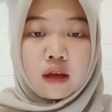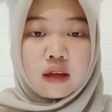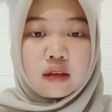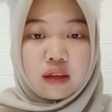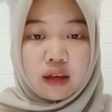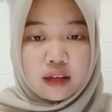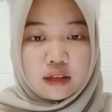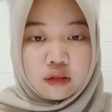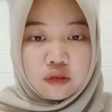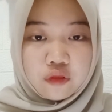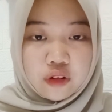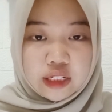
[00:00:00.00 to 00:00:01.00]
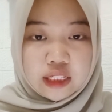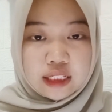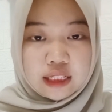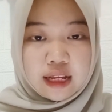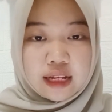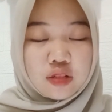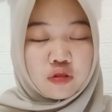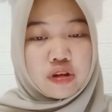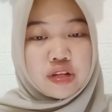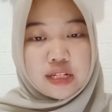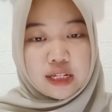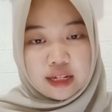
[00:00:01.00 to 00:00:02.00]
And then, for the last
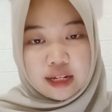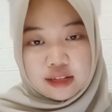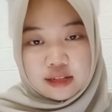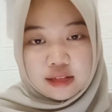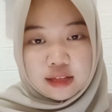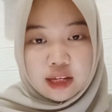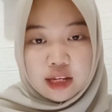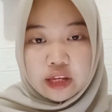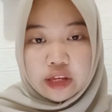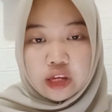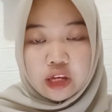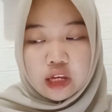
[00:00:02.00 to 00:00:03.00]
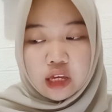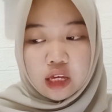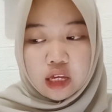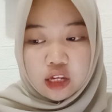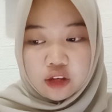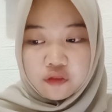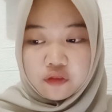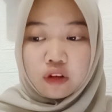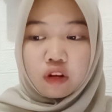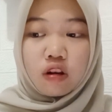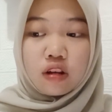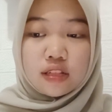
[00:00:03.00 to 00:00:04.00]
question is, if
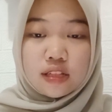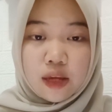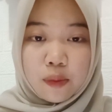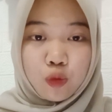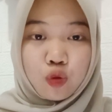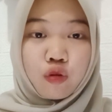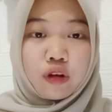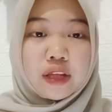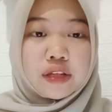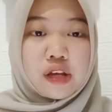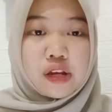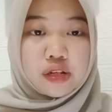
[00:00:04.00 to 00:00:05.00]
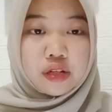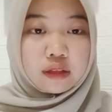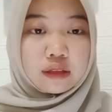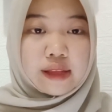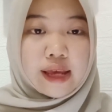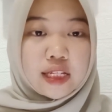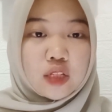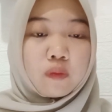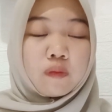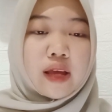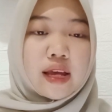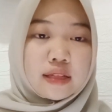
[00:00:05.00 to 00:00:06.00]
conceptualization takes
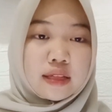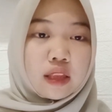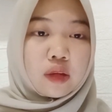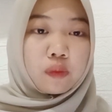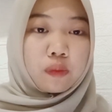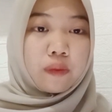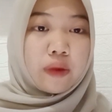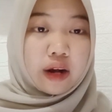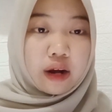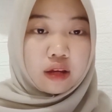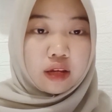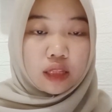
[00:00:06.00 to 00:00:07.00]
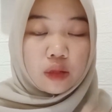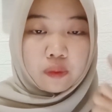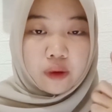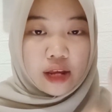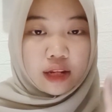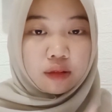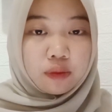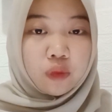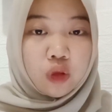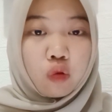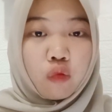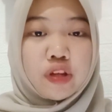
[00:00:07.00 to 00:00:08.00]
place in the brain,
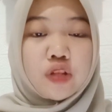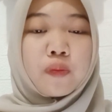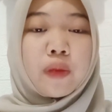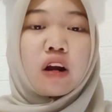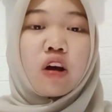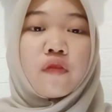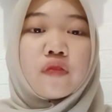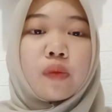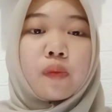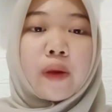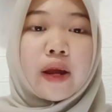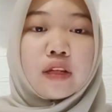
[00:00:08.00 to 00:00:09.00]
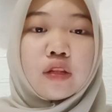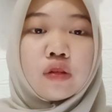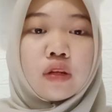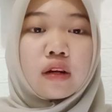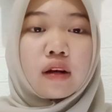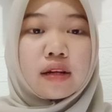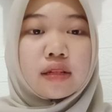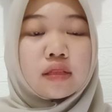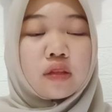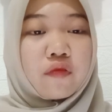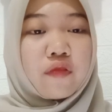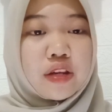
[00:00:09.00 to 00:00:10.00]
which part of the brain runs
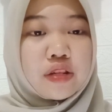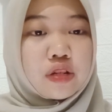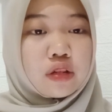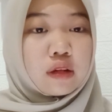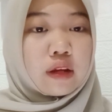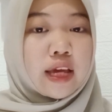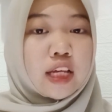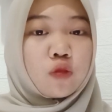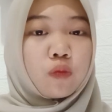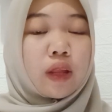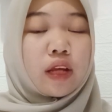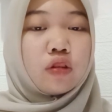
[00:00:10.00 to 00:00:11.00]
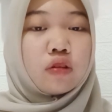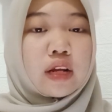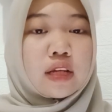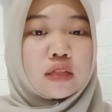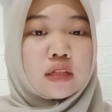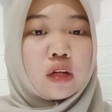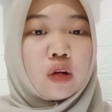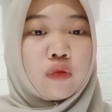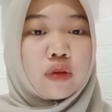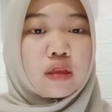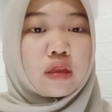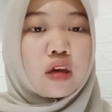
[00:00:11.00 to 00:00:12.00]
the function? Explain your answer
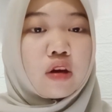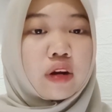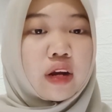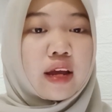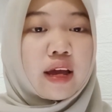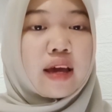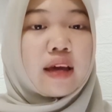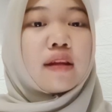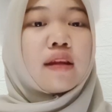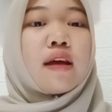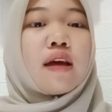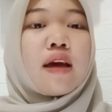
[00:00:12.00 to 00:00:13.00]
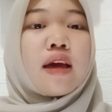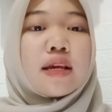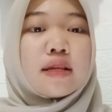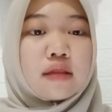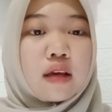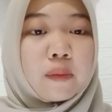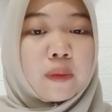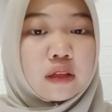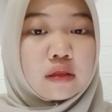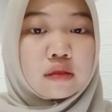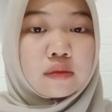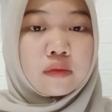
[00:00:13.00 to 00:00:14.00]
with theory and
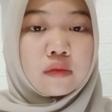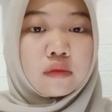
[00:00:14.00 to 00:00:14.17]
examples.